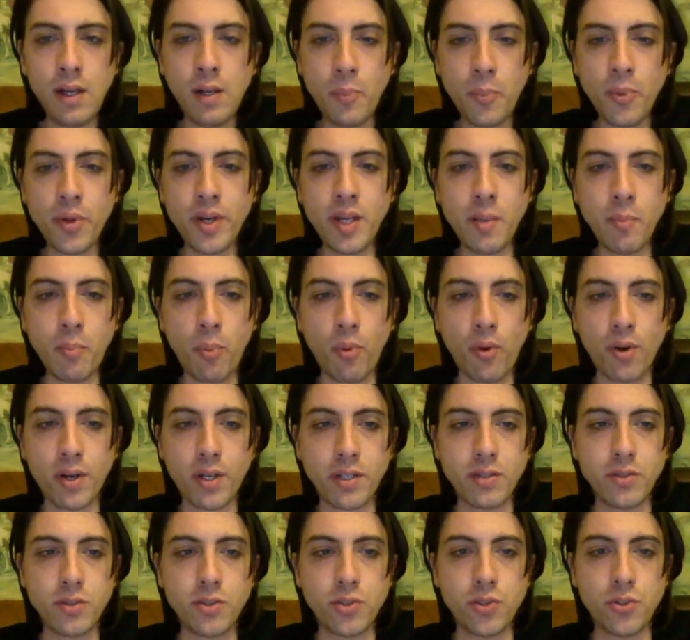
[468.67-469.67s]

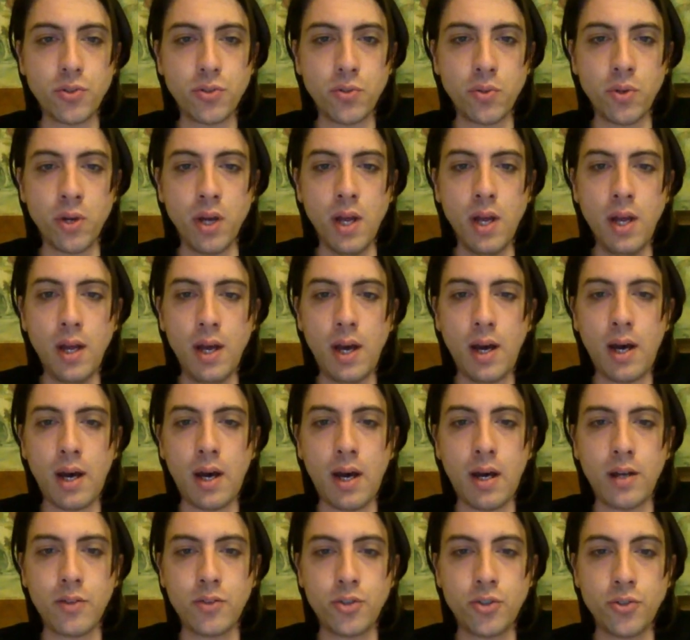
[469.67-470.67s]
important to
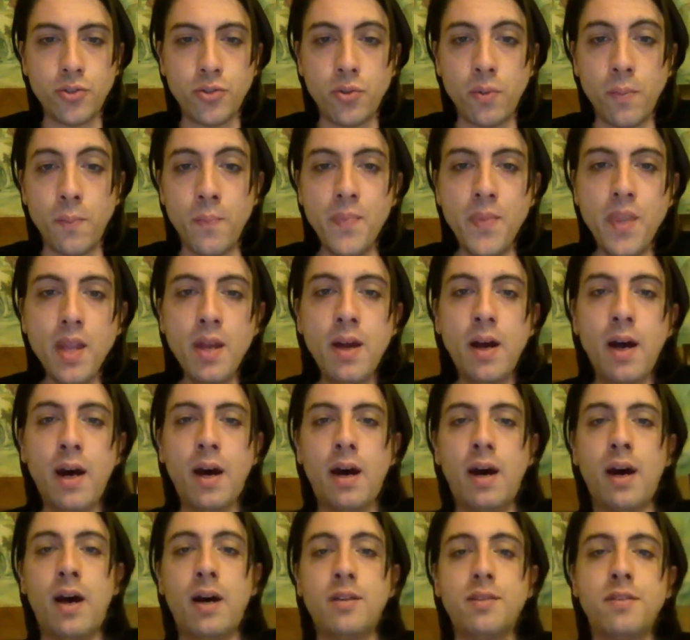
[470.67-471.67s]
do.
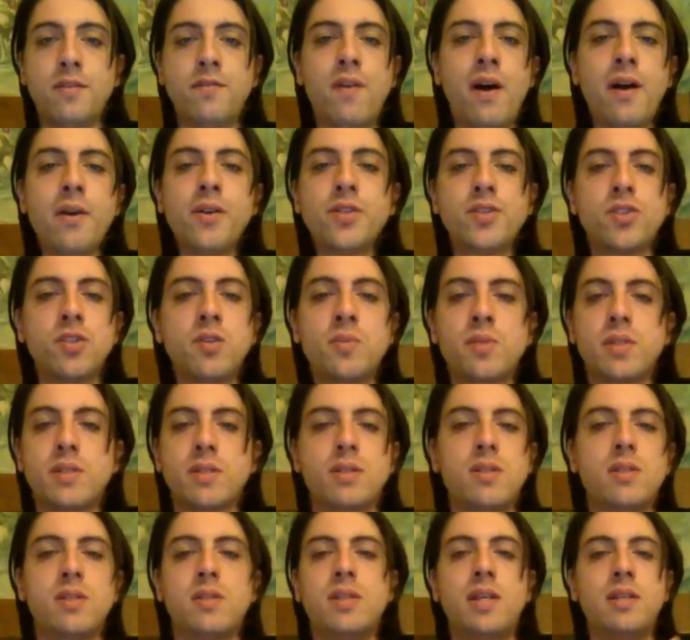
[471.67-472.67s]
The various
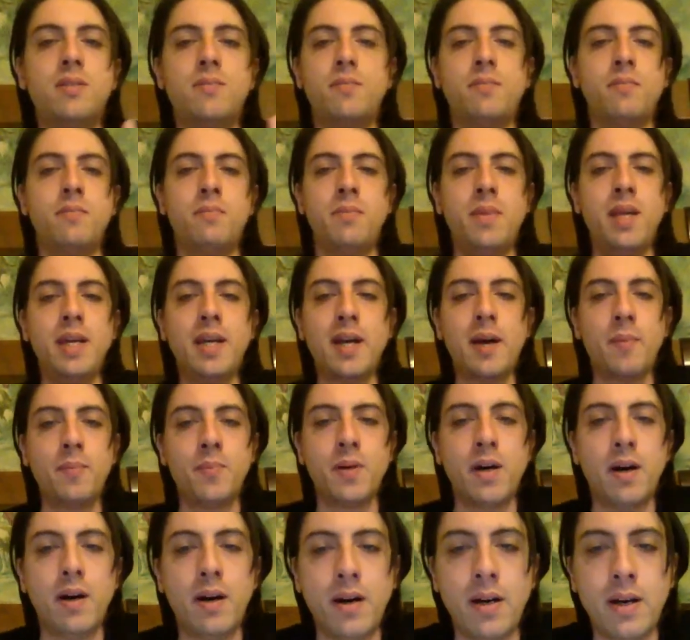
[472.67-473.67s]
substances that make up
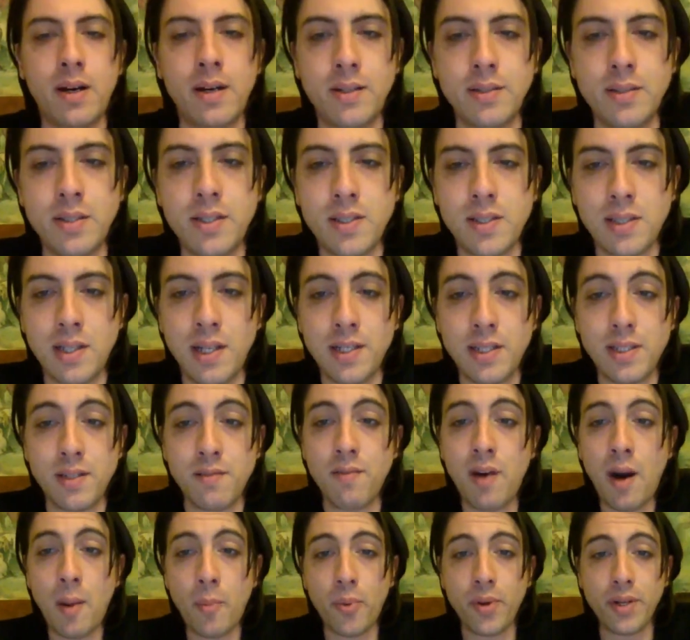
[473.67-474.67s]
distillates
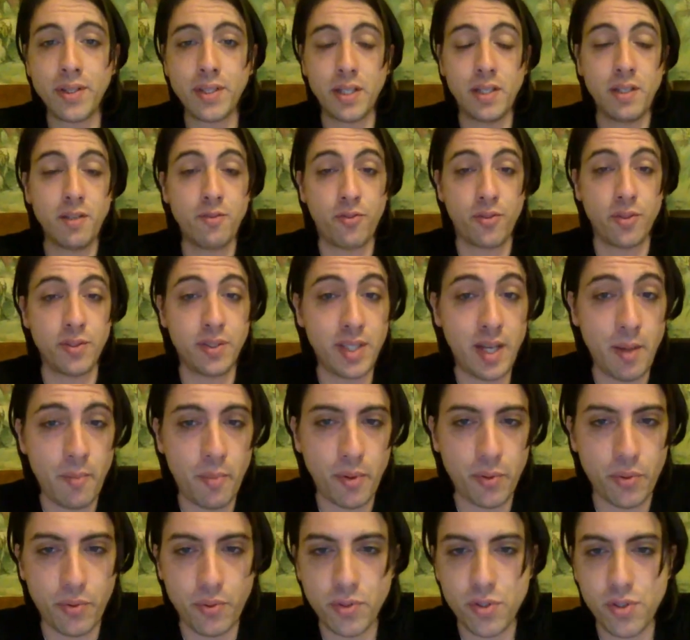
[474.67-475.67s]
evaporate at different
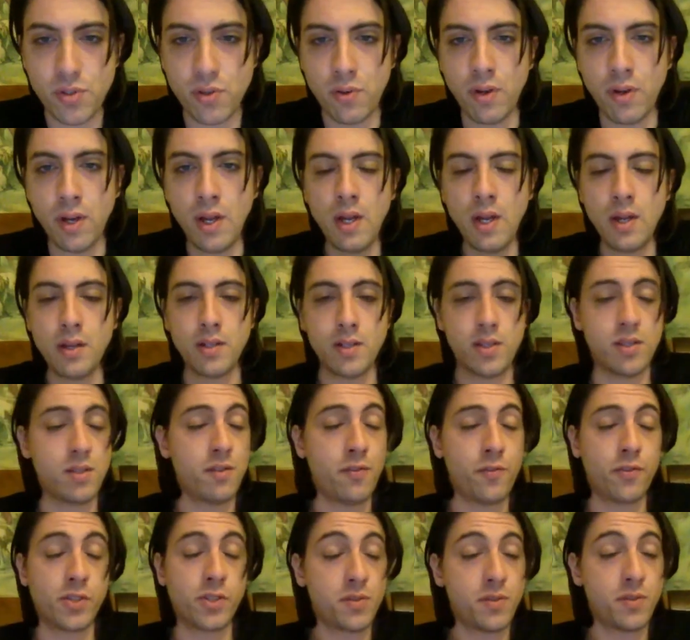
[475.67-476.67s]
temperatures. So this is
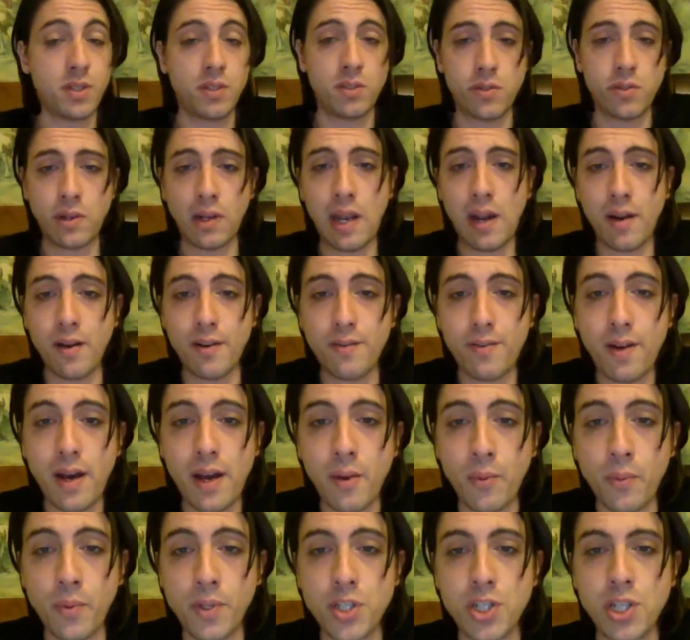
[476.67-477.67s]
the first thing to
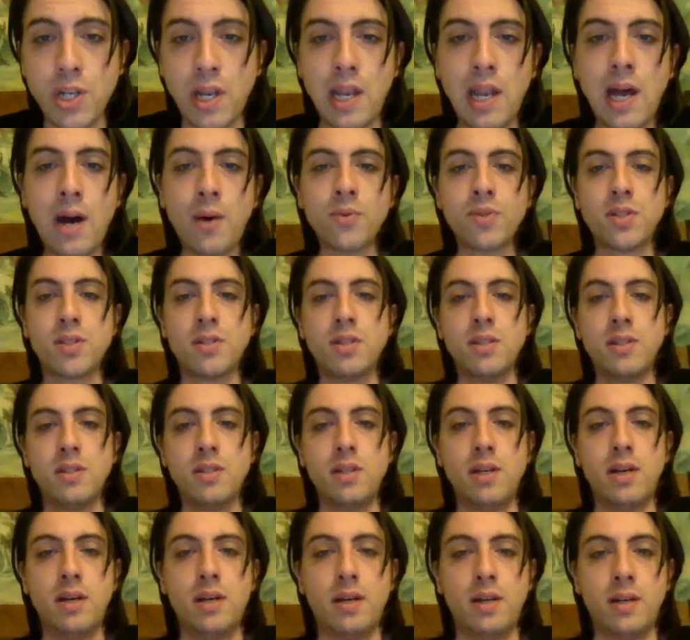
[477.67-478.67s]
clarify, which allows the
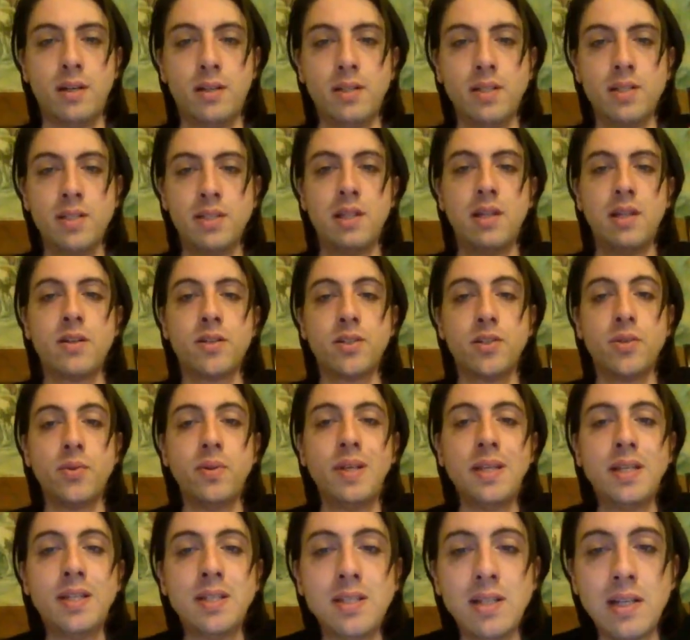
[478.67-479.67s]
distiller to
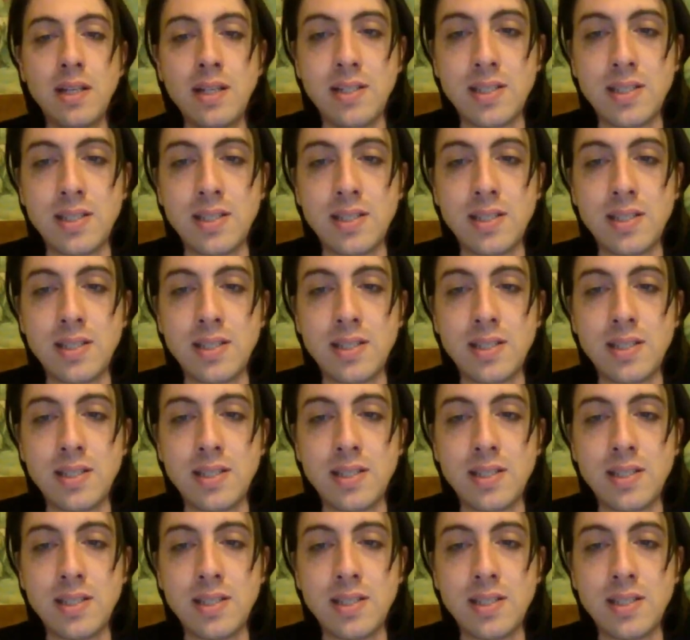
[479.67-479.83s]
easily